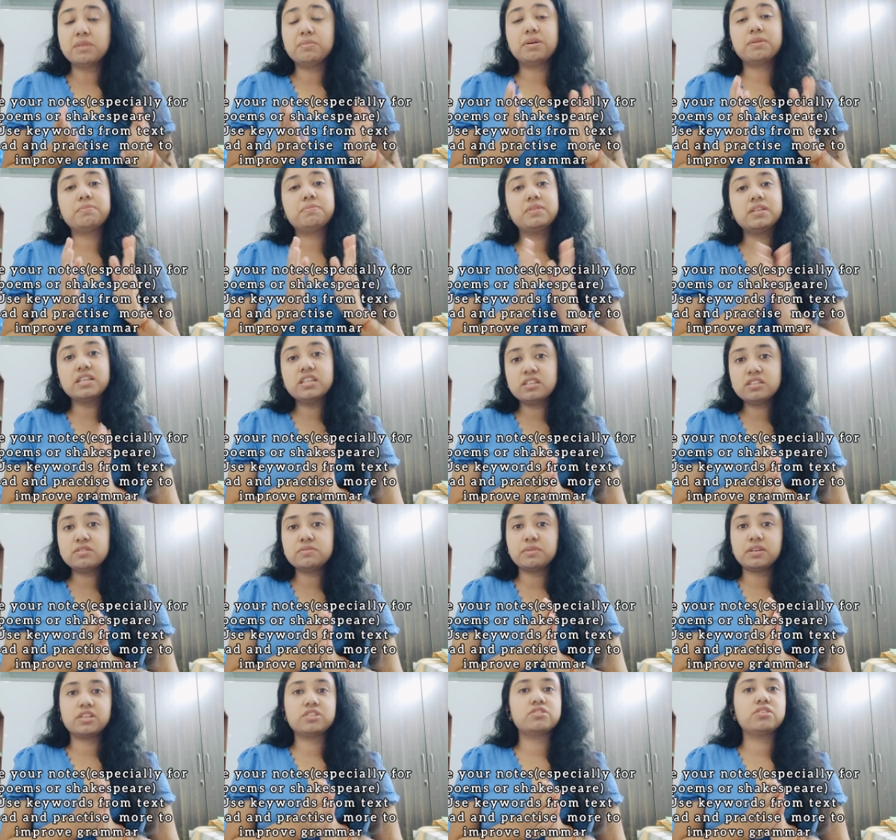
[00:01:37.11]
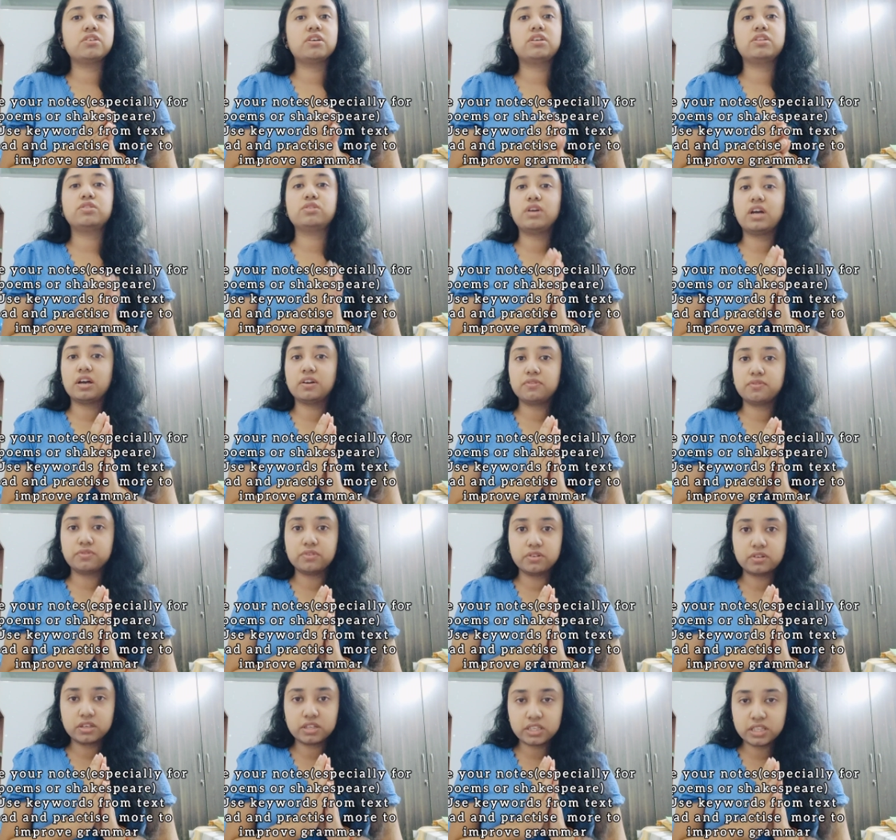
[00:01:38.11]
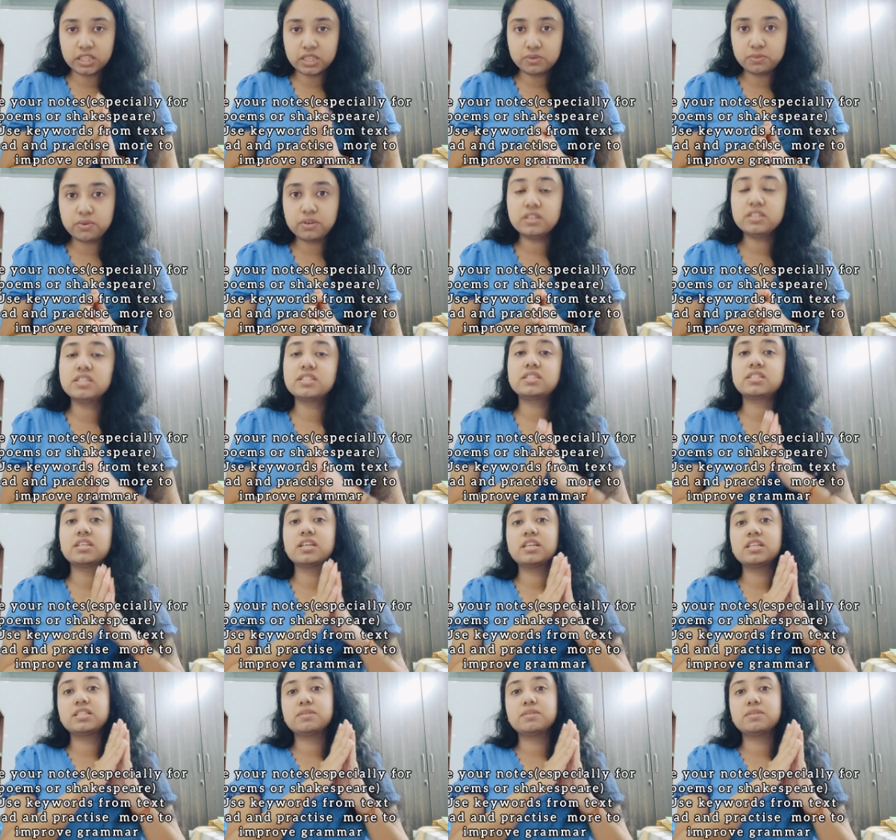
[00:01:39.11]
but please make sure that you have keywords